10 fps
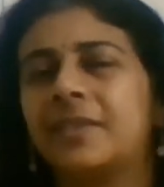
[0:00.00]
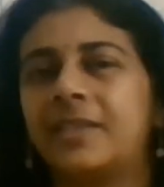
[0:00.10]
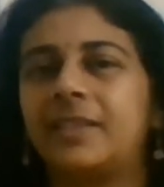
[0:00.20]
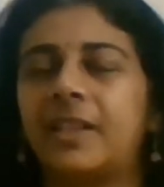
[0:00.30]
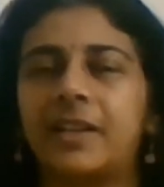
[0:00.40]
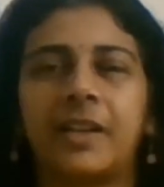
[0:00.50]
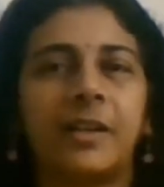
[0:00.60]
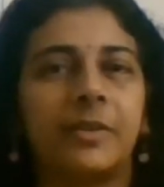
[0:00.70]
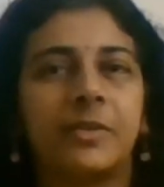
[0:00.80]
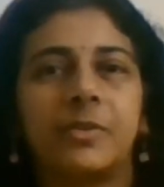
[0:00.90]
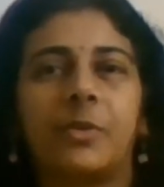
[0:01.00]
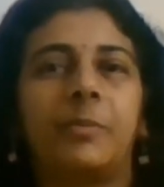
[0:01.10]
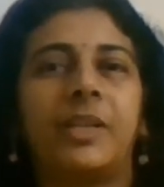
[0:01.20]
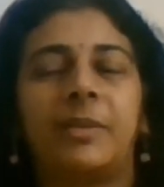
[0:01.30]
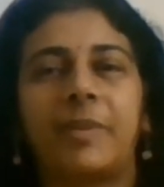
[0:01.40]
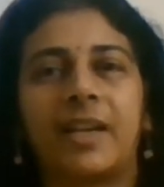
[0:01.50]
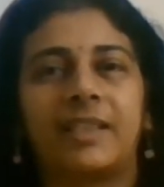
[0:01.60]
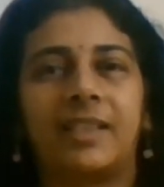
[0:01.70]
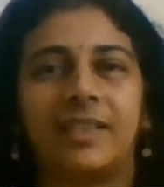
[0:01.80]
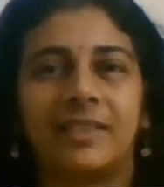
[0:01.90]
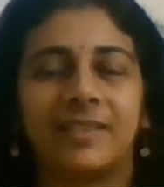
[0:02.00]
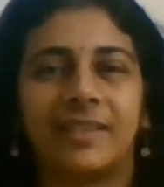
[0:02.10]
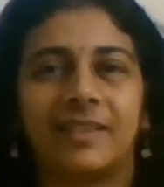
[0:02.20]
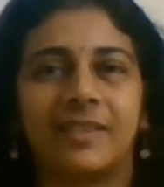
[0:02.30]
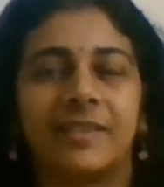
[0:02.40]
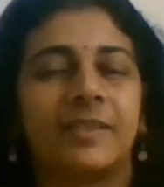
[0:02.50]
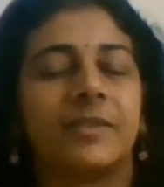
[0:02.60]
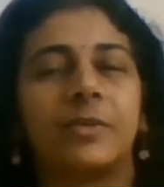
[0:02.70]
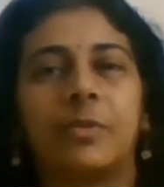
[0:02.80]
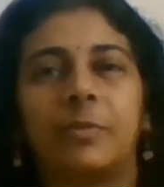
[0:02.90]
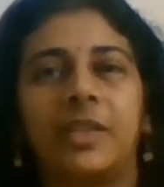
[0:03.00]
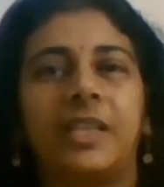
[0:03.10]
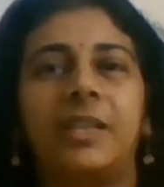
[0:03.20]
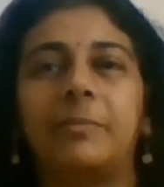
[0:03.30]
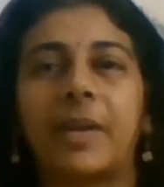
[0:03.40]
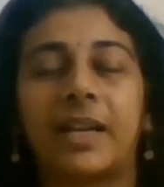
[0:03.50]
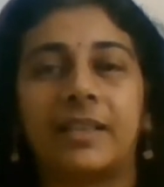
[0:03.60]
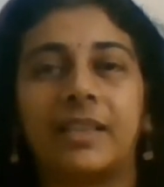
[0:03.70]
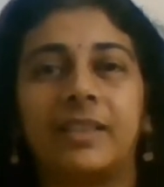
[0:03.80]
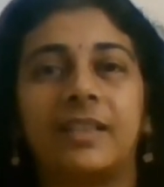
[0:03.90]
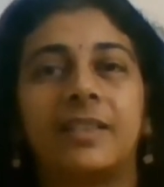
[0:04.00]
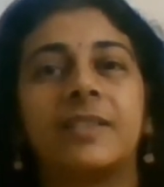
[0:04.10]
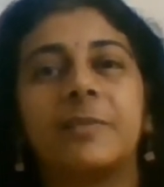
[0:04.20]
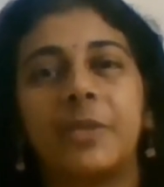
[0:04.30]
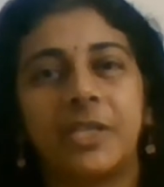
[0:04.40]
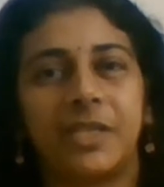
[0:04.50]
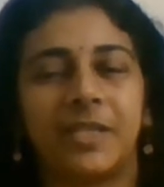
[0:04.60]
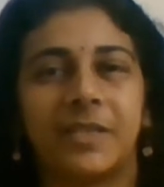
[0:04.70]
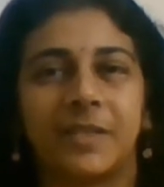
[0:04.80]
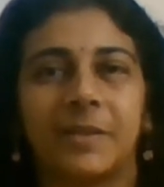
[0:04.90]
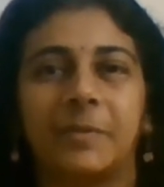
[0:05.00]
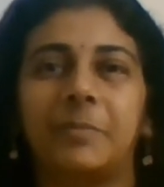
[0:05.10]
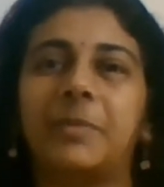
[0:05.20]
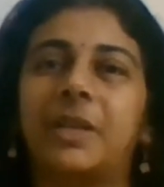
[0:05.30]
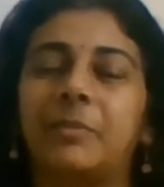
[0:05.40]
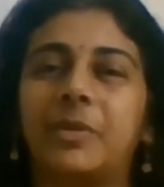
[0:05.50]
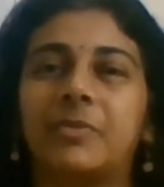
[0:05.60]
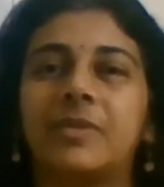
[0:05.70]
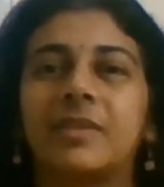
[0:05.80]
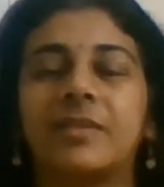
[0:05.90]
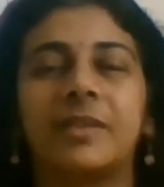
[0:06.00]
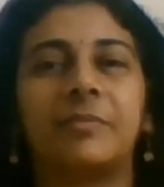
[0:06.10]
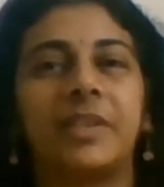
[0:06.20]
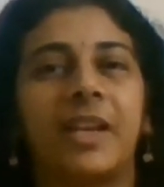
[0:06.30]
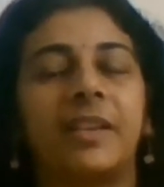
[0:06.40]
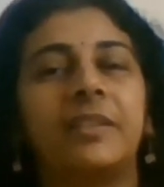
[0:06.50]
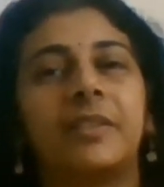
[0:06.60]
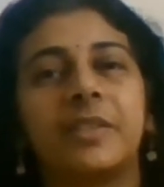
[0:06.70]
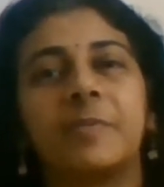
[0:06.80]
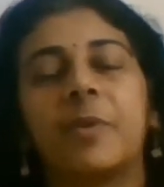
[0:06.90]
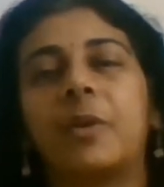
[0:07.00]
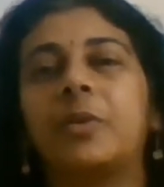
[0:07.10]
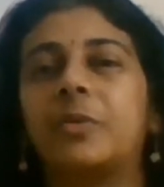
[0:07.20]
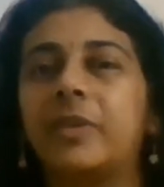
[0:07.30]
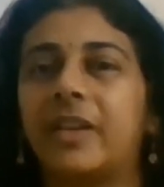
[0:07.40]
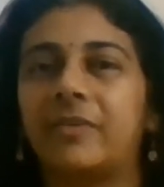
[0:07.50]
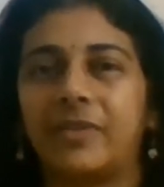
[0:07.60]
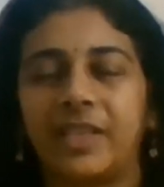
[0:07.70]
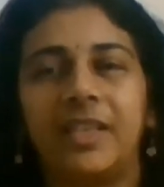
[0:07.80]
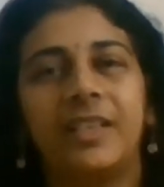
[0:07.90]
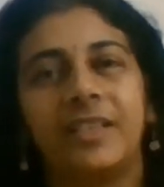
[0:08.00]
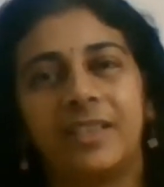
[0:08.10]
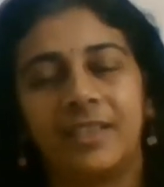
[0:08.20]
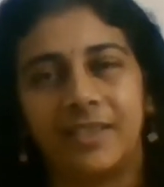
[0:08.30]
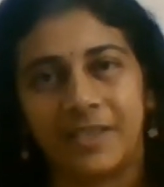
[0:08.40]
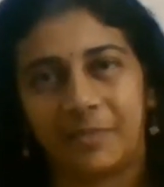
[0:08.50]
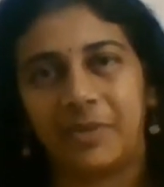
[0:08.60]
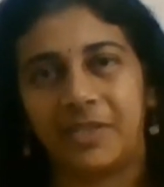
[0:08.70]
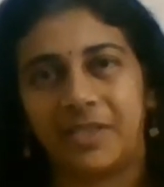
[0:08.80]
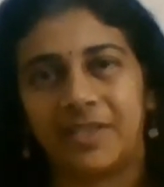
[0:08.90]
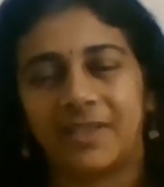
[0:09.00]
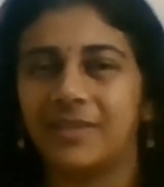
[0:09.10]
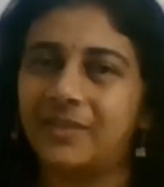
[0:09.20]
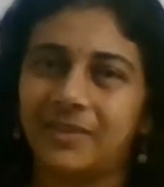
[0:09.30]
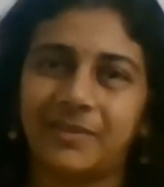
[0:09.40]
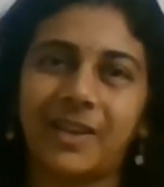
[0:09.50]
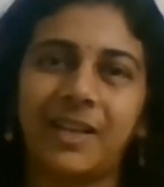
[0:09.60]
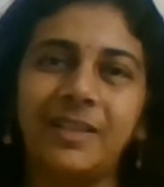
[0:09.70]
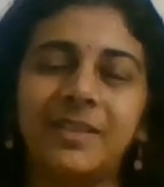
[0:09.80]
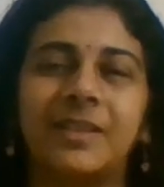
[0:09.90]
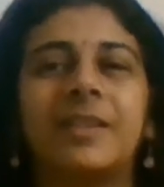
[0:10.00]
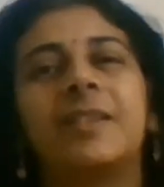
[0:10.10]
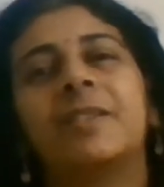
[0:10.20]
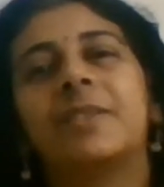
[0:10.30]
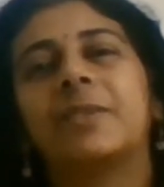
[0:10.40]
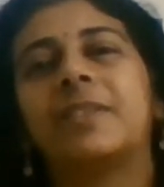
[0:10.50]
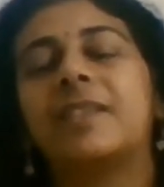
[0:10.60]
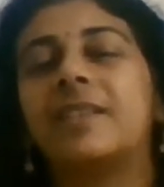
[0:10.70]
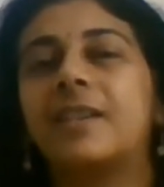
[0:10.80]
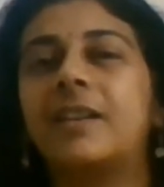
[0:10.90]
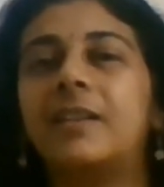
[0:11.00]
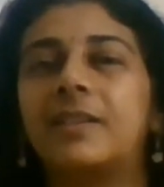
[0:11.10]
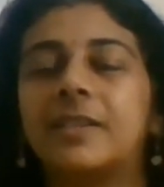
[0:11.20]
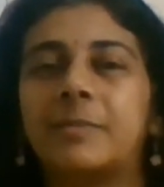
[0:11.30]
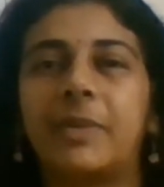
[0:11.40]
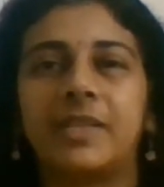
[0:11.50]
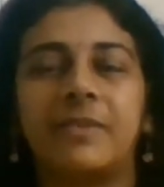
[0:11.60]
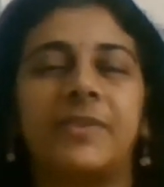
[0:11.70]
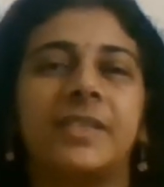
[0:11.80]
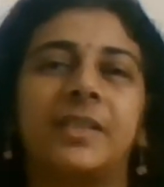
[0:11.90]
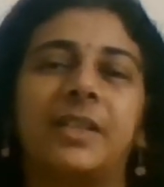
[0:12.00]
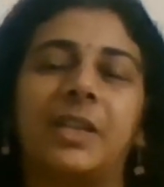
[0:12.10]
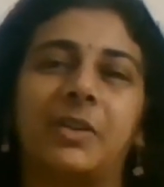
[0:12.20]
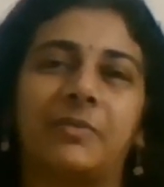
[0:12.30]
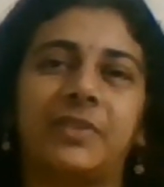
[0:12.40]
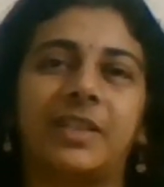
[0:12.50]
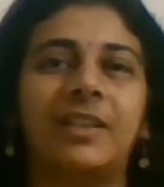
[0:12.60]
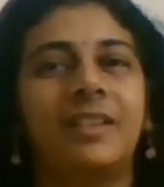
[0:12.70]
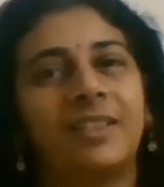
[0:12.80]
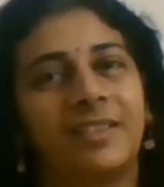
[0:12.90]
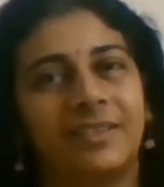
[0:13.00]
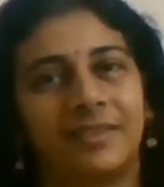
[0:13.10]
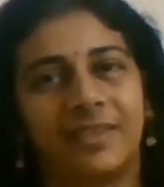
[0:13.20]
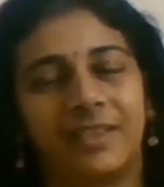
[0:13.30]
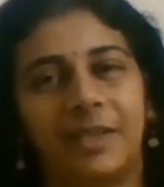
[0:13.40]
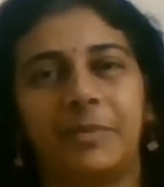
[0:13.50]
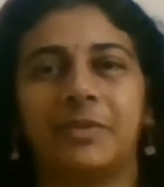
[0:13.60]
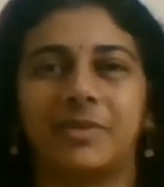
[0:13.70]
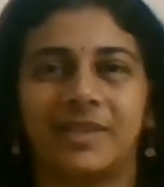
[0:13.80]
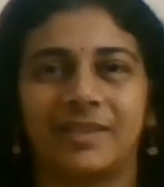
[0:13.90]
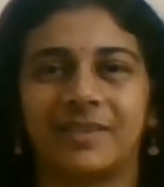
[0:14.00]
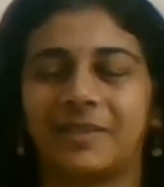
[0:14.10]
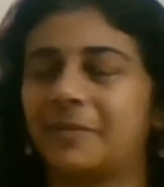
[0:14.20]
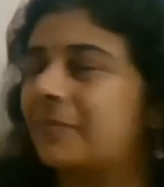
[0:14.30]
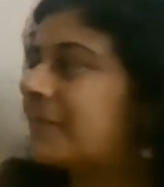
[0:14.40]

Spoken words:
See, there are so many bacterial cells, so many bacterial species, but immune system can respond to every species, right? So this is a specificity of the immune system.